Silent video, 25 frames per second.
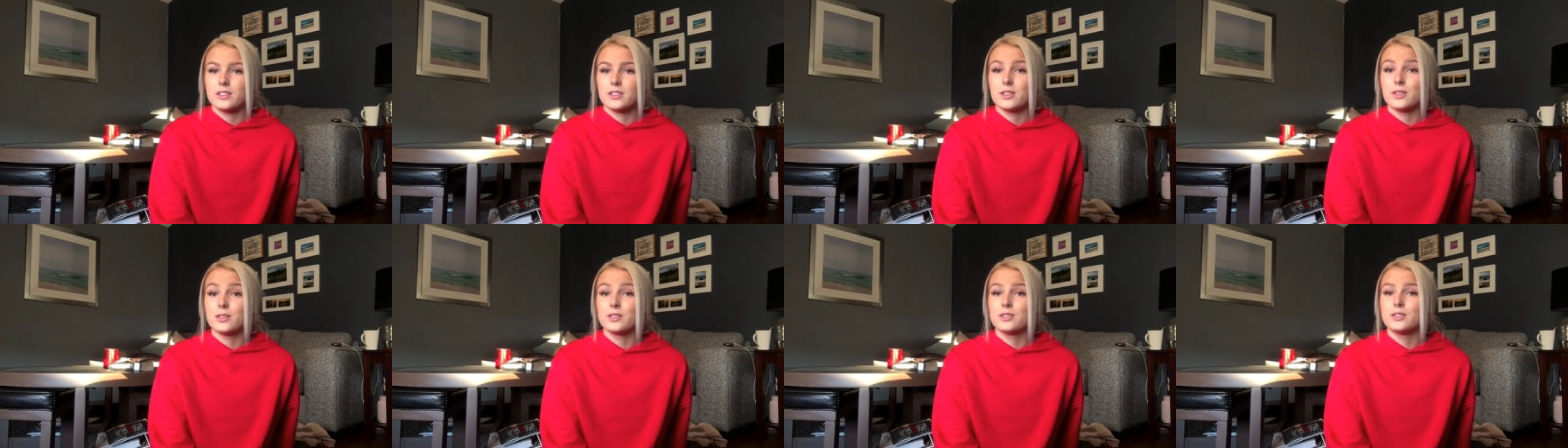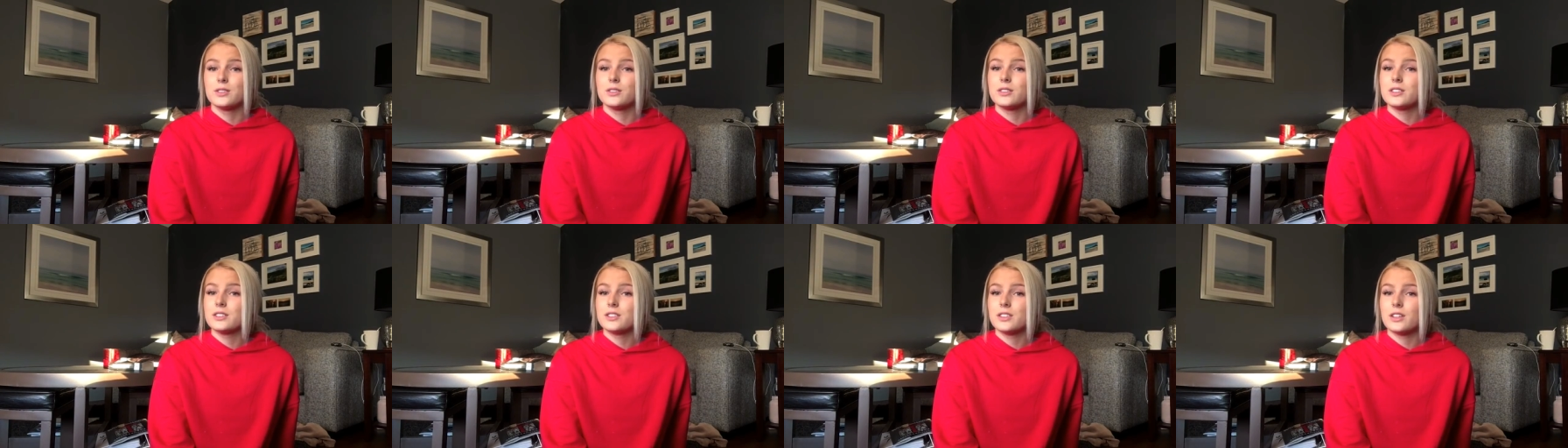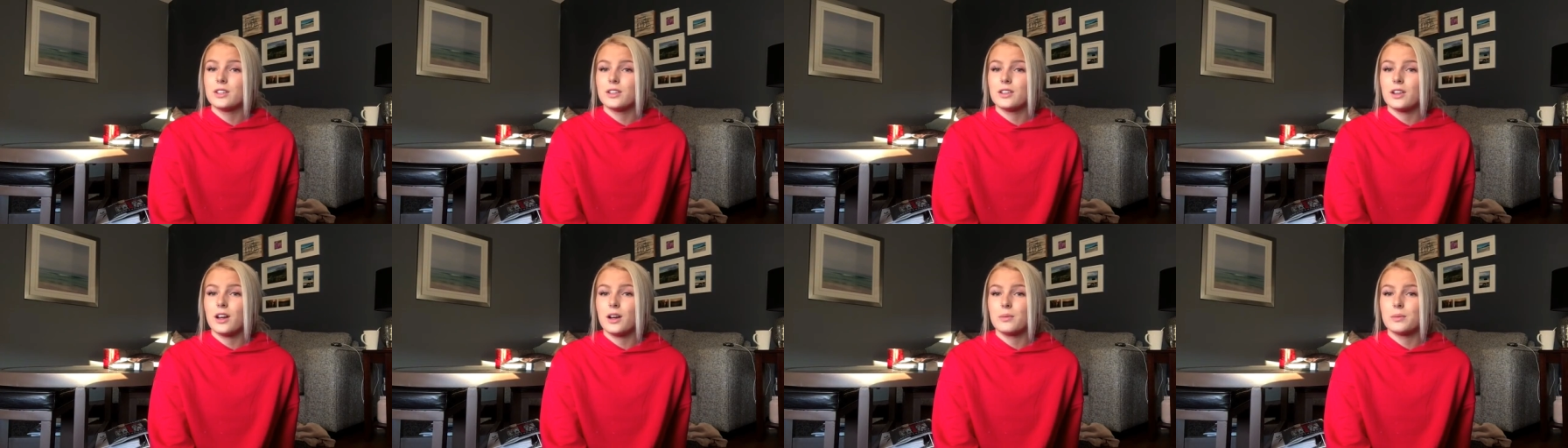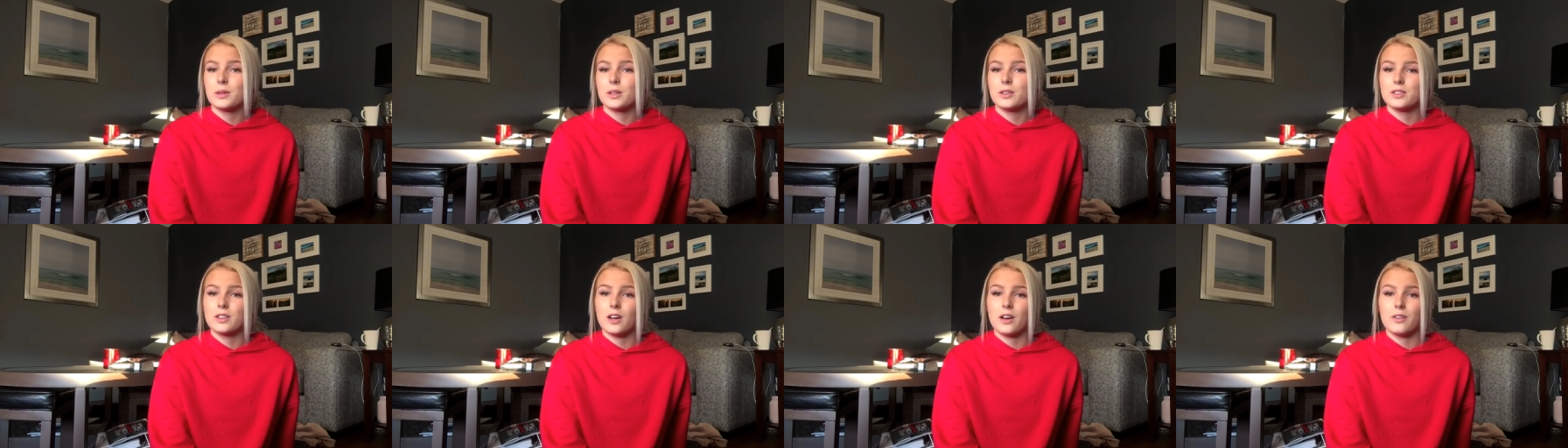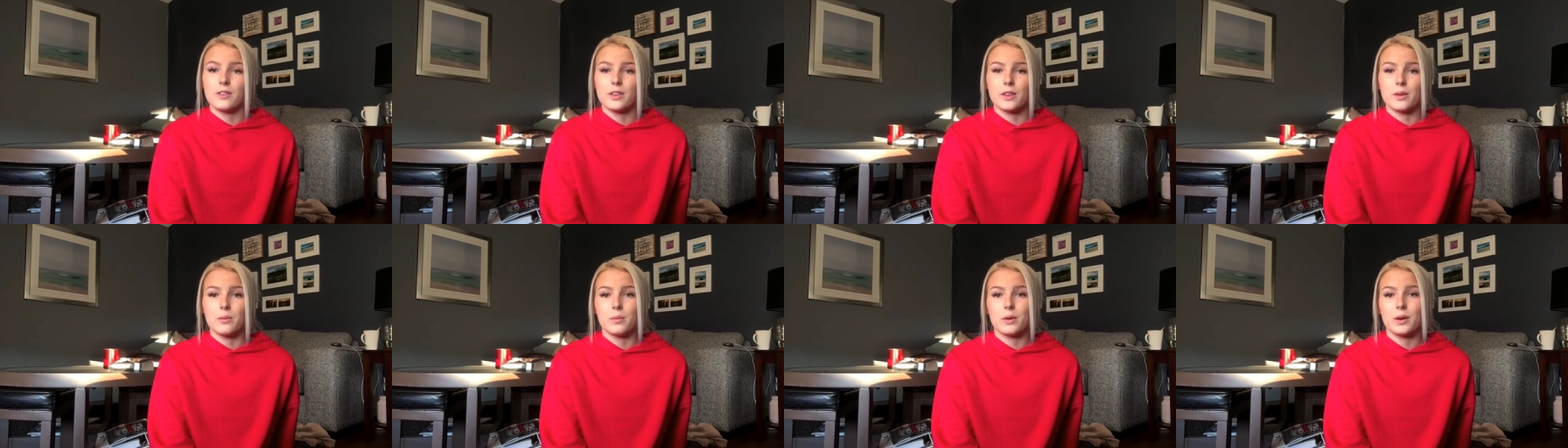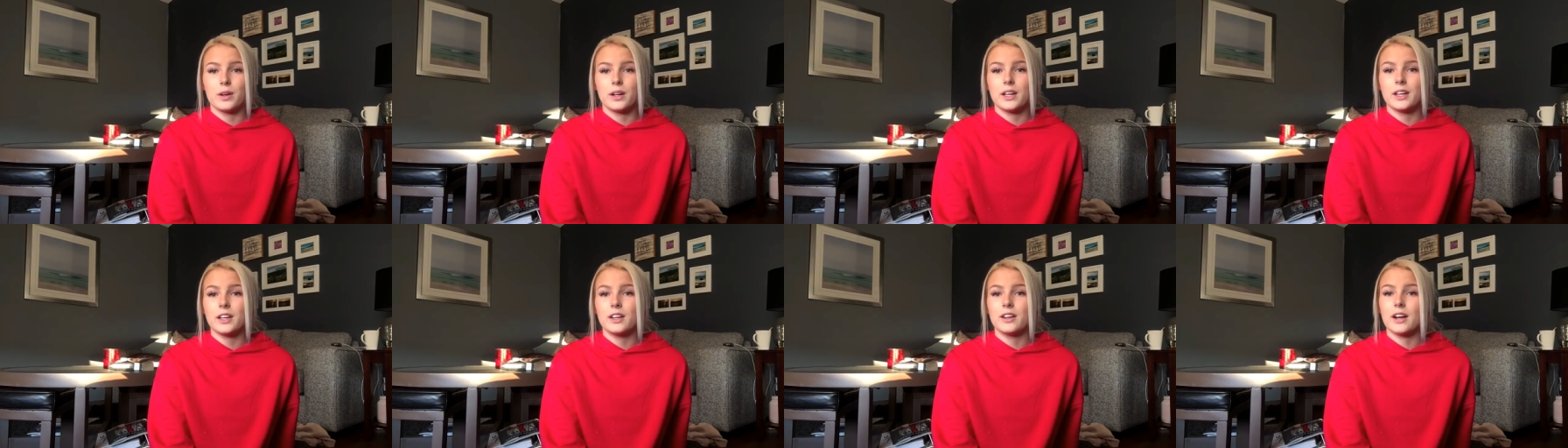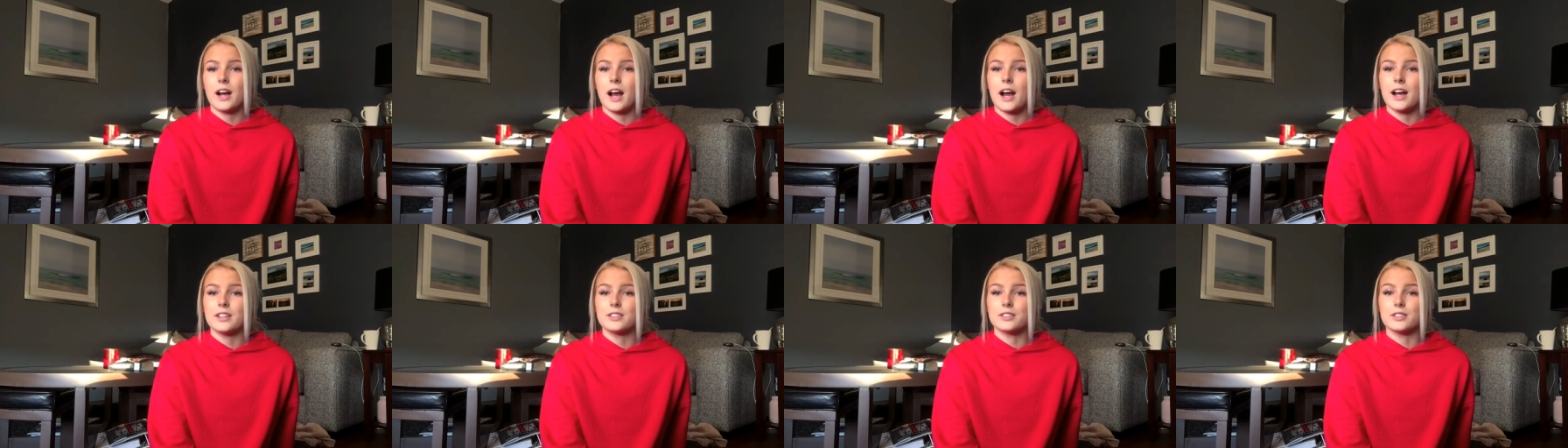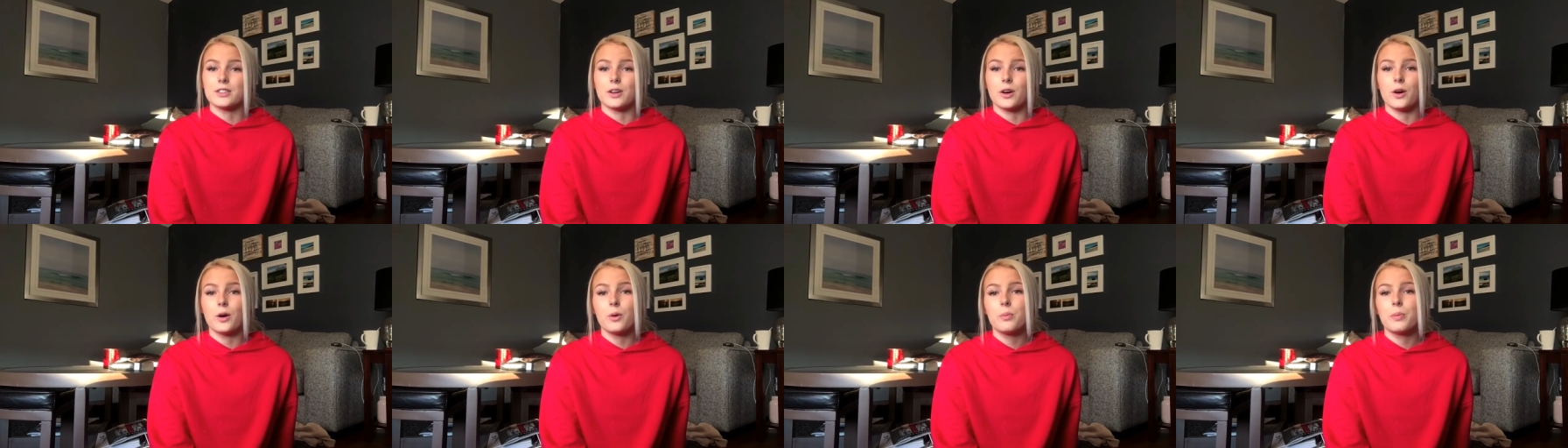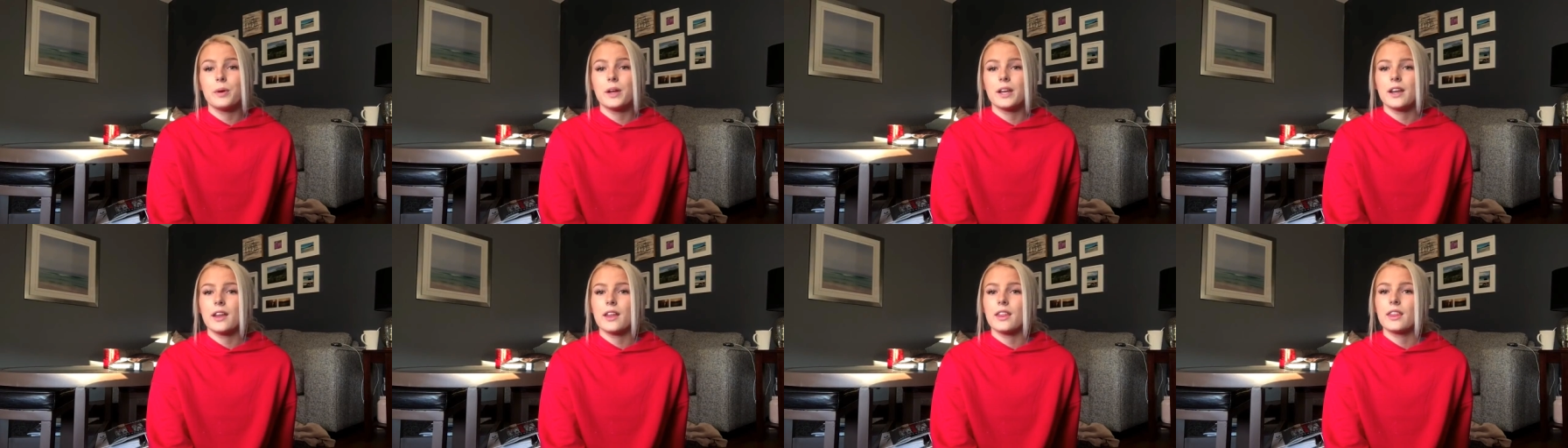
So as soon as your alarm goes off in the morning, your eyes are open,